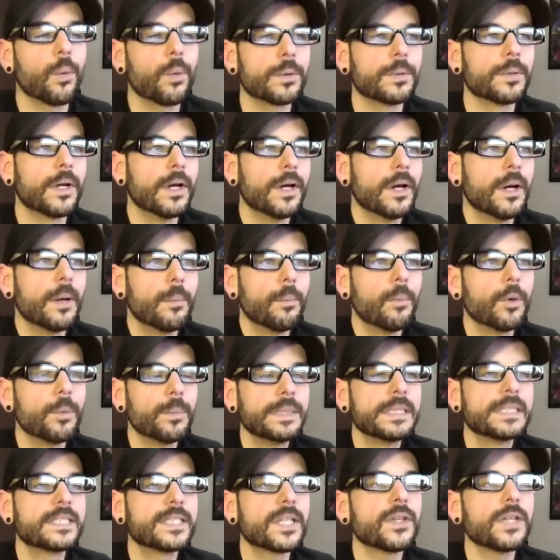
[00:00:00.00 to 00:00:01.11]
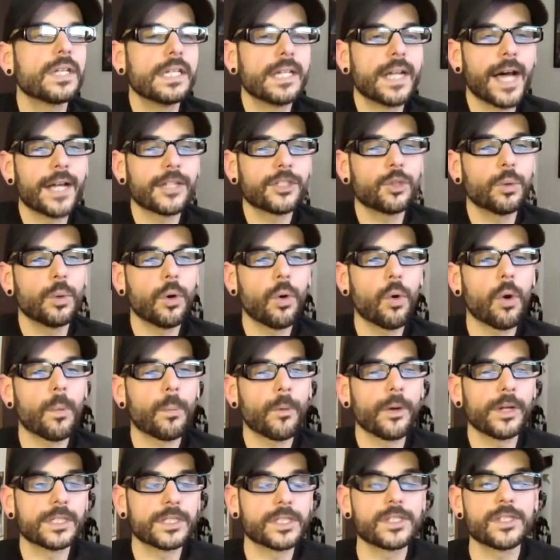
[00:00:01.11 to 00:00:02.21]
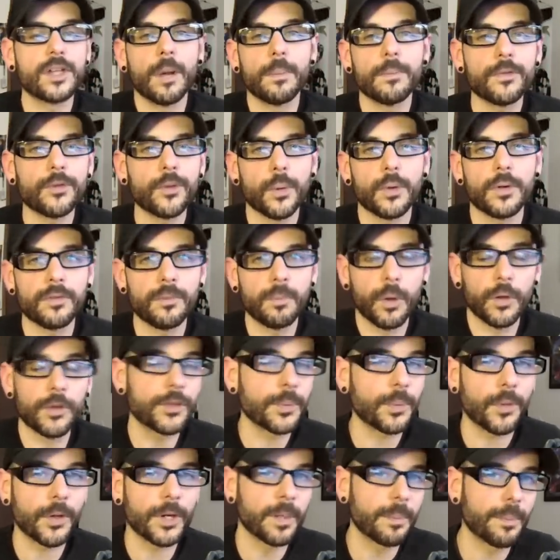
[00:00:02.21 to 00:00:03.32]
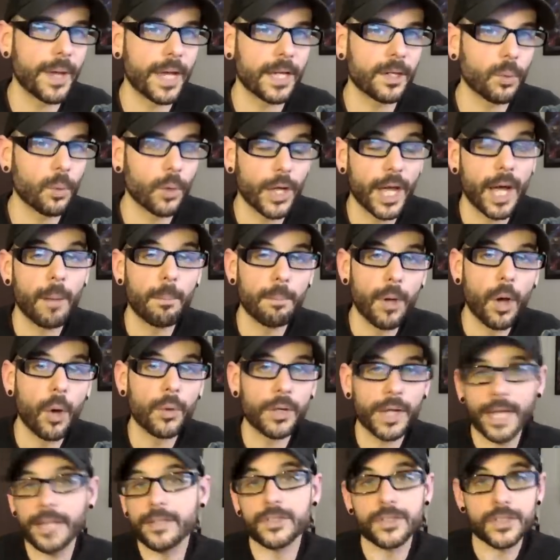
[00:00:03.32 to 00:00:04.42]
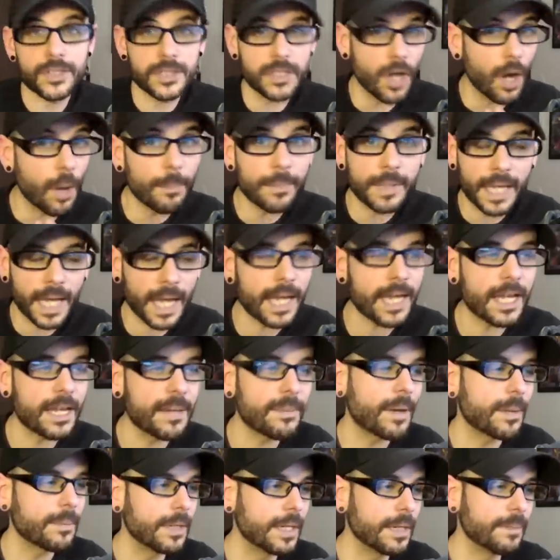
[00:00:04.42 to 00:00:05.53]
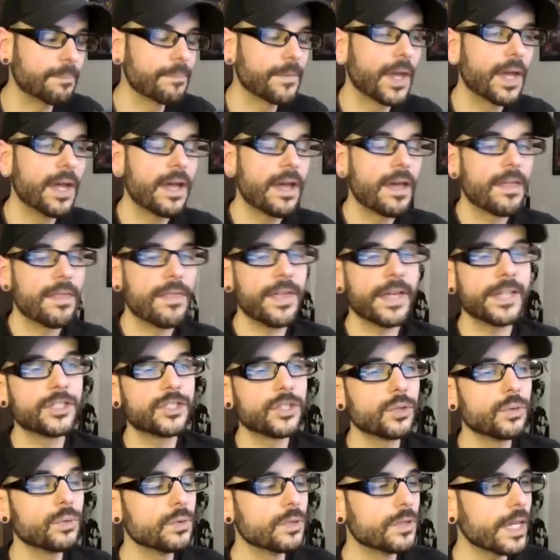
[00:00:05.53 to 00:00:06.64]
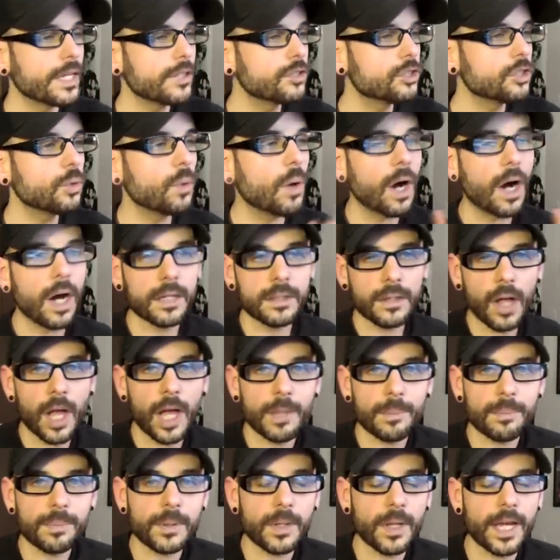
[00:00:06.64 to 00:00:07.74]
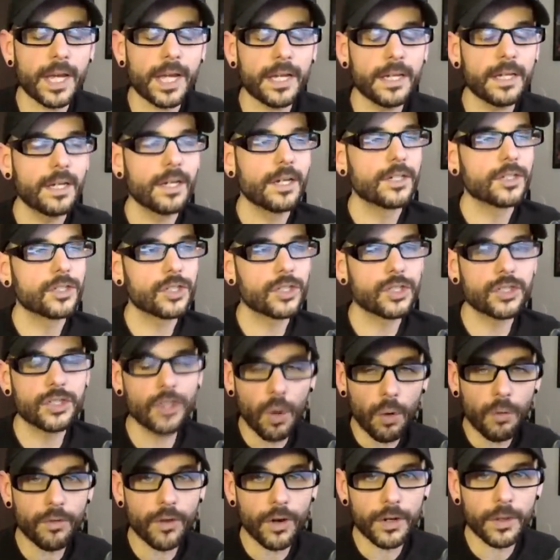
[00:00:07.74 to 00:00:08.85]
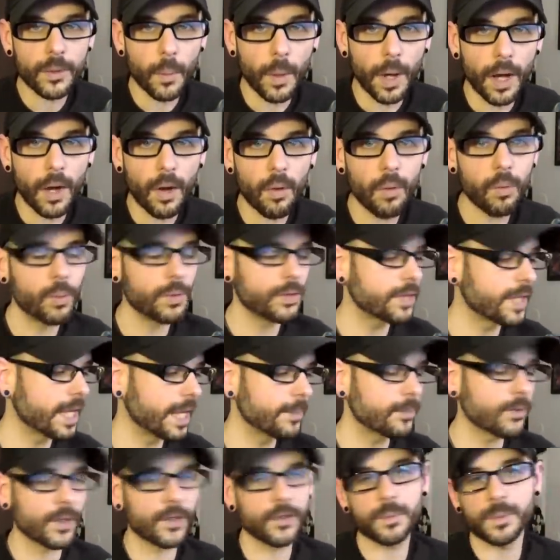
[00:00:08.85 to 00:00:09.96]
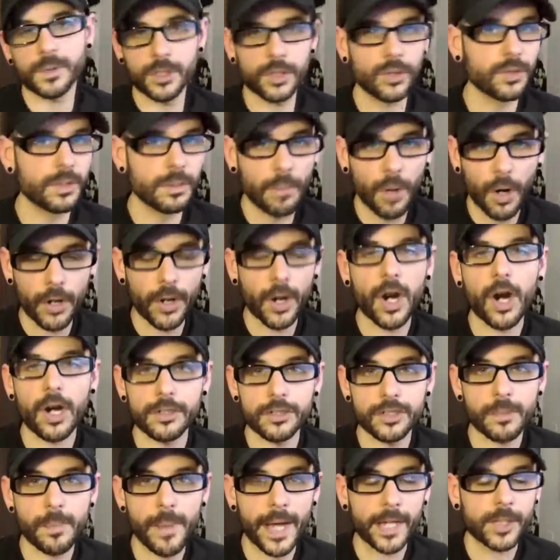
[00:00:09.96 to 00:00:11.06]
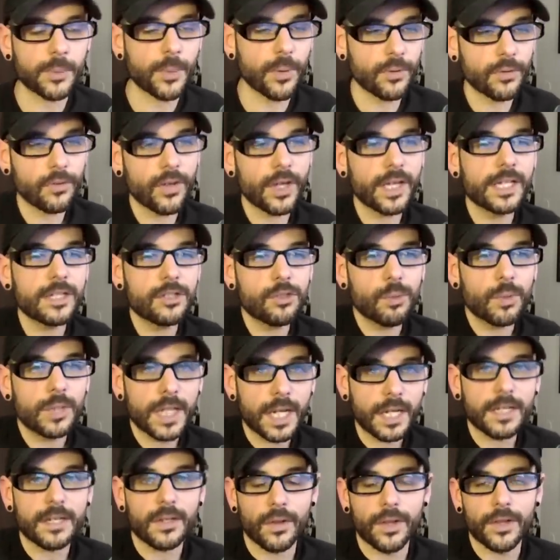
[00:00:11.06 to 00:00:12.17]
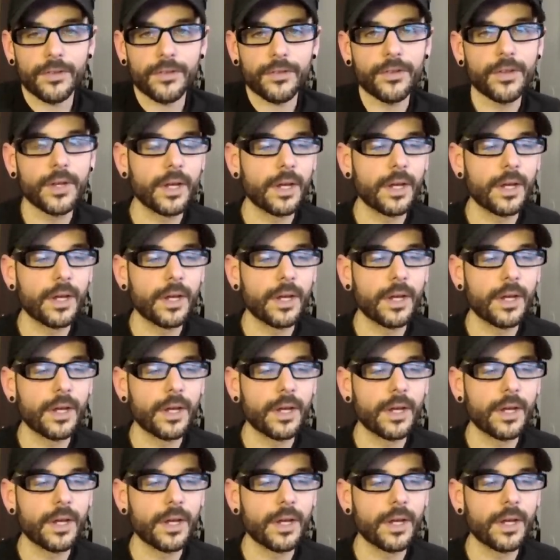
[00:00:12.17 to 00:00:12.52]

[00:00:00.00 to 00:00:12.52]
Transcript: would would be silly not to incorporate some sort of multiplayer battle royale mode in some game. I mean, they do they do online play so very well with games like Splatoon and Mario Kart and Smash Brothers. Like it's ridiculous.